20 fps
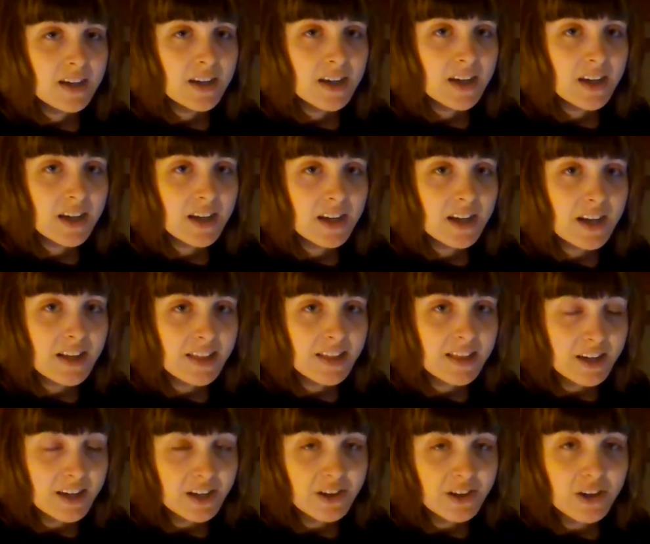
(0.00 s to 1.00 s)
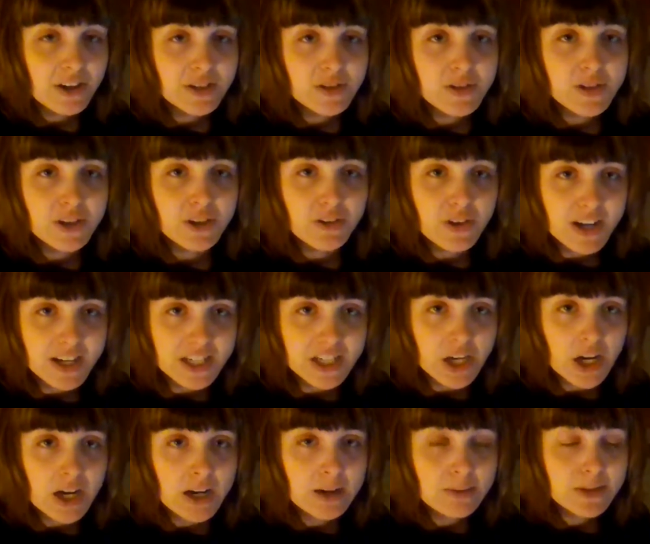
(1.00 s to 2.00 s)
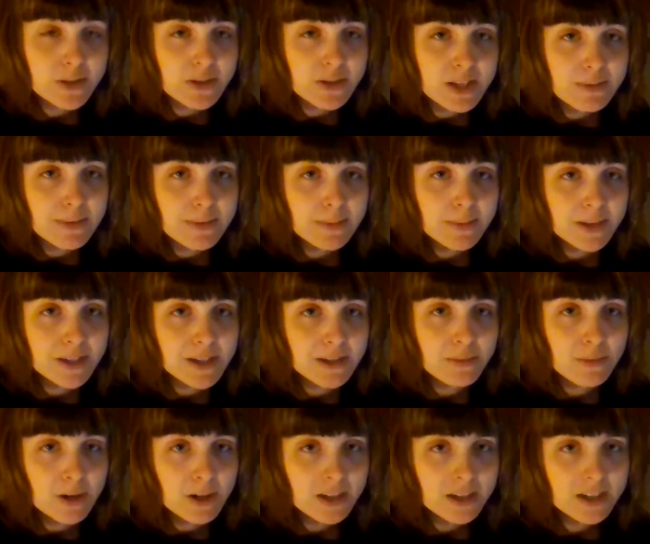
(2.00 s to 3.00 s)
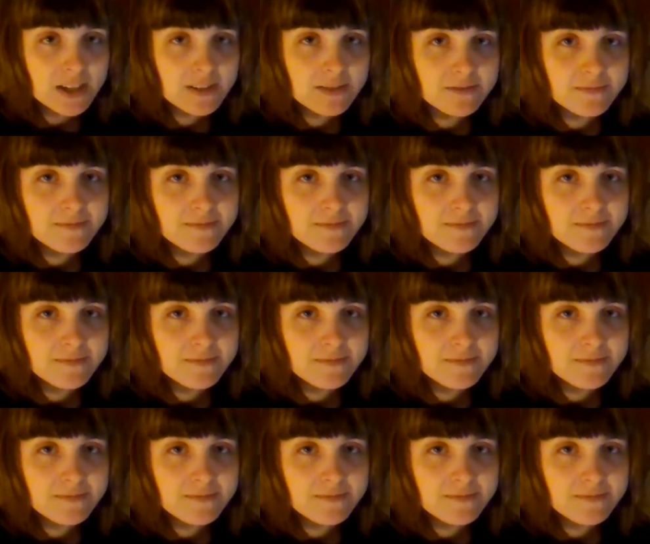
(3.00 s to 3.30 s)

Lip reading: And I think you're all doing a great job, so keep up the good work.